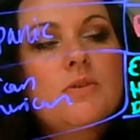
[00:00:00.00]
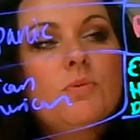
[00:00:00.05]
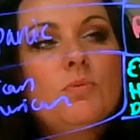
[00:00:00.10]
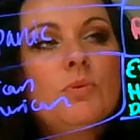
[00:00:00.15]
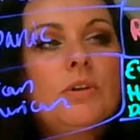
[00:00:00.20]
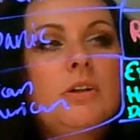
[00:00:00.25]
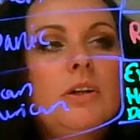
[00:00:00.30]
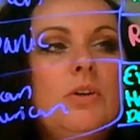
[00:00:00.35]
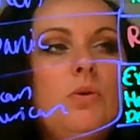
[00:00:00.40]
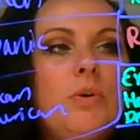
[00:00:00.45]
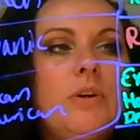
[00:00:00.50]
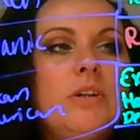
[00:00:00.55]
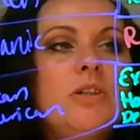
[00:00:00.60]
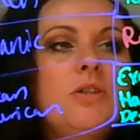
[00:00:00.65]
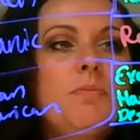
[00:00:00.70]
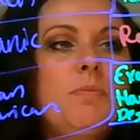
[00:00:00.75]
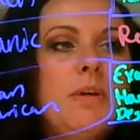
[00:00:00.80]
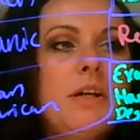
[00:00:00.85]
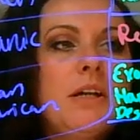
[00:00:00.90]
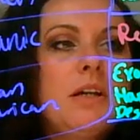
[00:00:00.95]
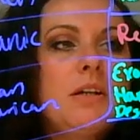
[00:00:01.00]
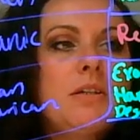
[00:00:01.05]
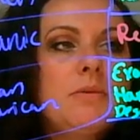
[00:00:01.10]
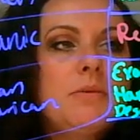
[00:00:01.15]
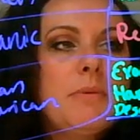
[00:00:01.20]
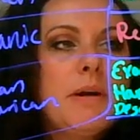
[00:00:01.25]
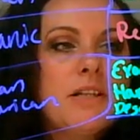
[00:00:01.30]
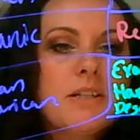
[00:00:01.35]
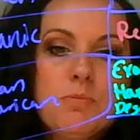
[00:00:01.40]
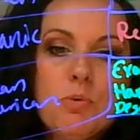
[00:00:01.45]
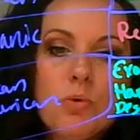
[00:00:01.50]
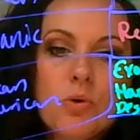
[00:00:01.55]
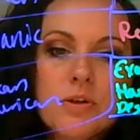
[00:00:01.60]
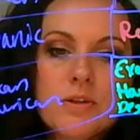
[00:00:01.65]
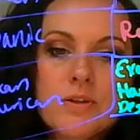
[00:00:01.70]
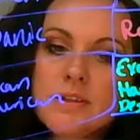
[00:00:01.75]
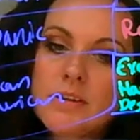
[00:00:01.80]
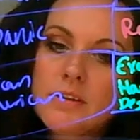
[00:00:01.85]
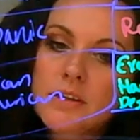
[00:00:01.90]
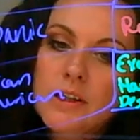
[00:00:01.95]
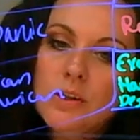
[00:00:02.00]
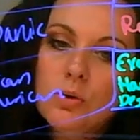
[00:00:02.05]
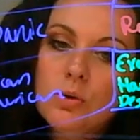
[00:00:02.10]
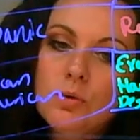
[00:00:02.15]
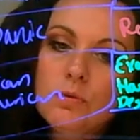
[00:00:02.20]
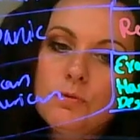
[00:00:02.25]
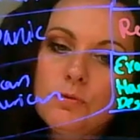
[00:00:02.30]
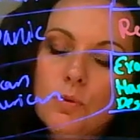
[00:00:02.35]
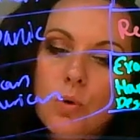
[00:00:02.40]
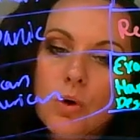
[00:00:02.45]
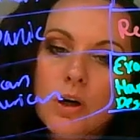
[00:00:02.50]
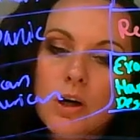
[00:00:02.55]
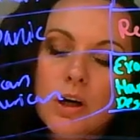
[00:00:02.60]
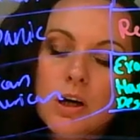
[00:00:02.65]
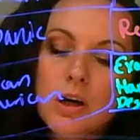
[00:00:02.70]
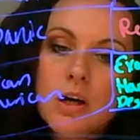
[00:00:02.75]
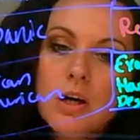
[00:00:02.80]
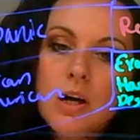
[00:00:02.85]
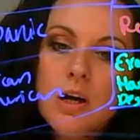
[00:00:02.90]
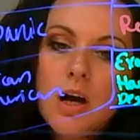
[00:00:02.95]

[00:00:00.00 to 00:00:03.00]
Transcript: really going to be to make sports legal for